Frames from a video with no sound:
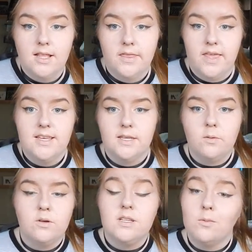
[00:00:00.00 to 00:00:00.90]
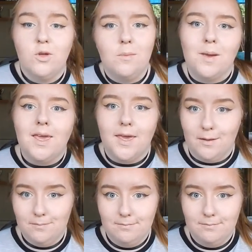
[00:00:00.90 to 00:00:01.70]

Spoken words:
they're as equal as I'm going to make it.